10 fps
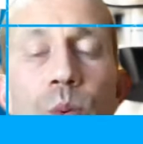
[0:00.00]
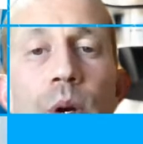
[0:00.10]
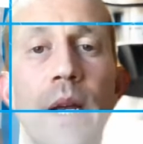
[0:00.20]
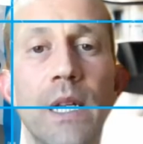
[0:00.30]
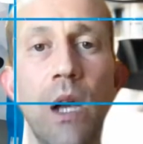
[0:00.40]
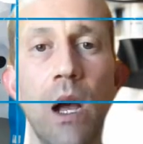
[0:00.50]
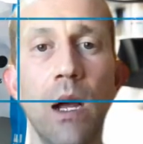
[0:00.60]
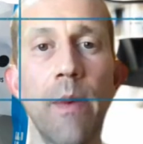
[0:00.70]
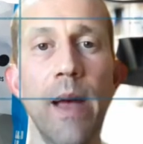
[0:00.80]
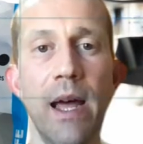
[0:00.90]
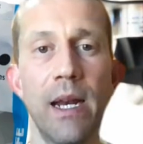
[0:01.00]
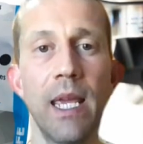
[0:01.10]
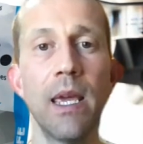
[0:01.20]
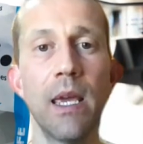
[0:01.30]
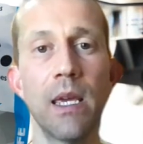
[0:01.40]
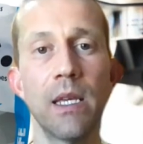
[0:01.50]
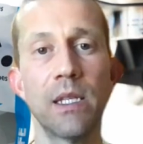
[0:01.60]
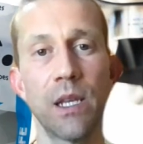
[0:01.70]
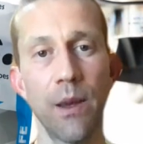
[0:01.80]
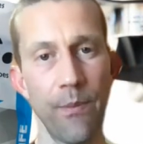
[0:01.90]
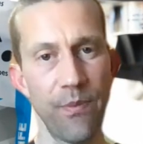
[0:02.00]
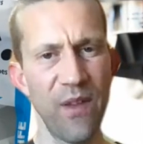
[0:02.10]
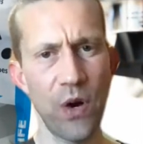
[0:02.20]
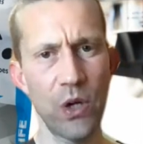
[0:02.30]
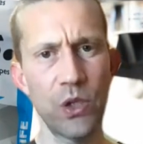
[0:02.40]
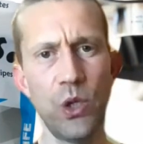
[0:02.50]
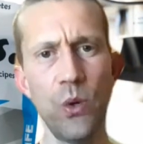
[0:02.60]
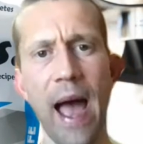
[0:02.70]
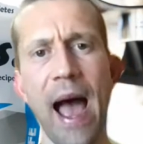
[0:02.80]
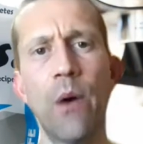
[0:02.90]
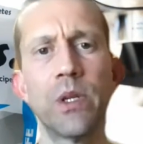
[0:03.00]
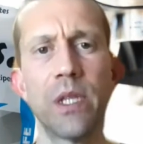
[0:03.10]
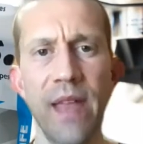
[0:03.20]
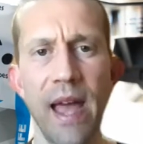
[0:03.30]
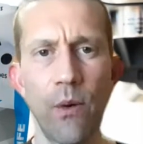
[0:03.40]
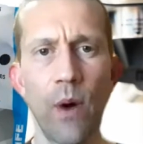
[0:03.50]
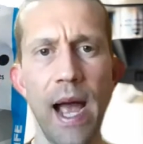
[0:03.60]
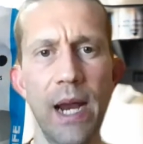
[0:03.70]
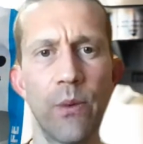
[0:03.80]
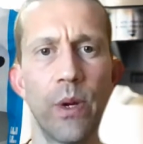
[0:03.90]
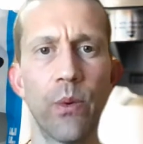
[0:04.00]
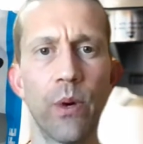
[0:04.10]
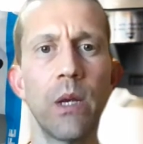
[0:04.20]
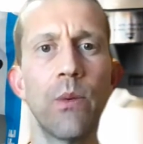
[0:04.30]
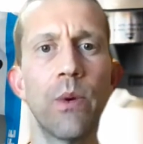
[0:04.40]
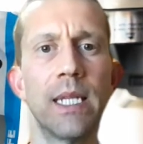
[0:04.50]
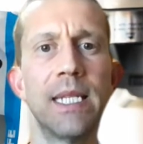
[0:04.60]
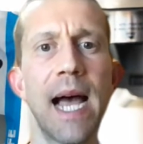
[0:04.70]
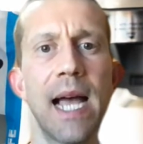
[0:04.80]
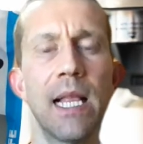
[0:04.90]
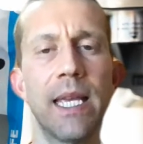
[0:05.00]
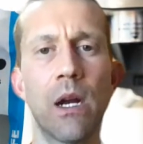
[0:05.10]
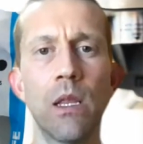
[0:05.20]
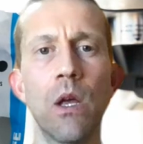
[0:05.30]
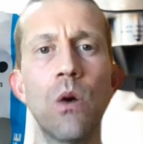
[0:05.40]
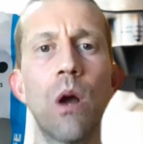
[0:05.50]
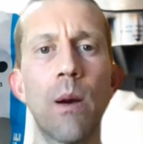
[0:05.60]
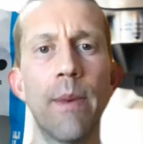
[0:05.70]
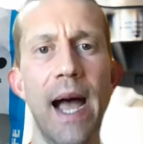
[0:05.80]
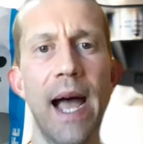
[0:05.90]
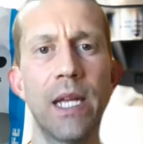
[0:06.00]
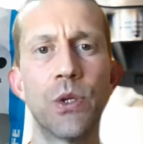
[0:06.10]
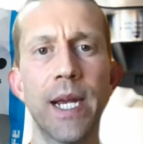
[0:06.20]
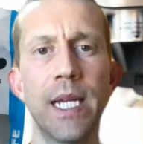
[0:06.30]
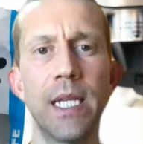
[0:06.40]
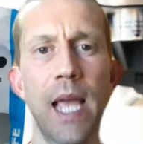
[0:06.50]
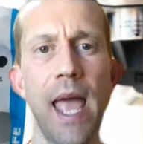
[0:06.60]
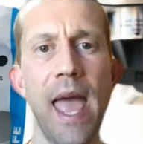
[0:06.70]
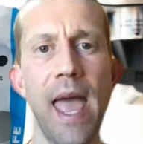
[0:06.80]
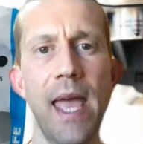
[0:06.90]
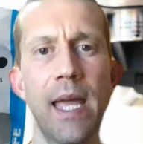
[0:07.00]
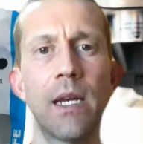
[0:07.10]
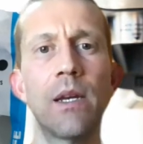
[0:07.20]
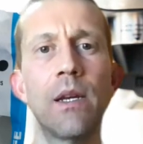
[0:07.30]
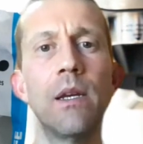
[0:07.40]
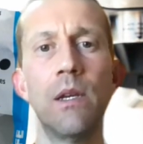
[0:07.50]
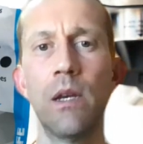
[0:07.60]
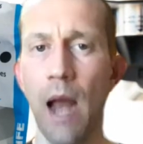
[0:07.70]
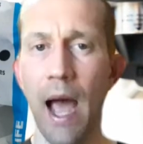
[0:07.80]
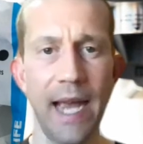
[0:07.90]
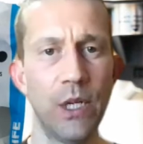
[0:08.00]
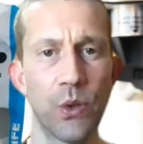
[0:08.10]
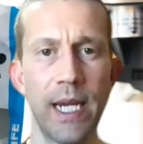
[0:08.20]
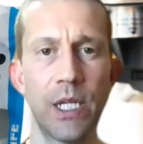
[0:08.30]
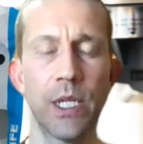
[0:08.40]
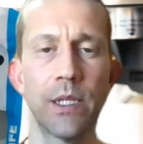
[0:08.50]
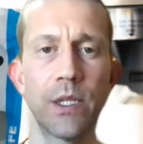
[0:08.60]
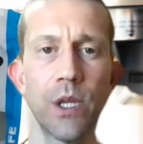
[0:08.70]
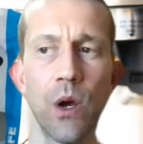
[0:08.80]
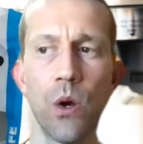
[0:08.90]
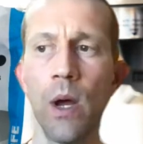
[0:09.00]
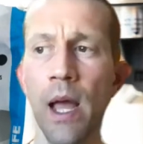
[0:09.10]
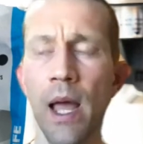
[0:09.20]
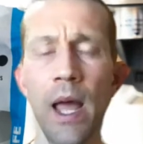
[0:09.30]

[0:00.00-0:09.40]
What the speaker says: we're going to talk about is the first 2 hours of that ride. We really want to dial in on low carbohydrates and hydration. So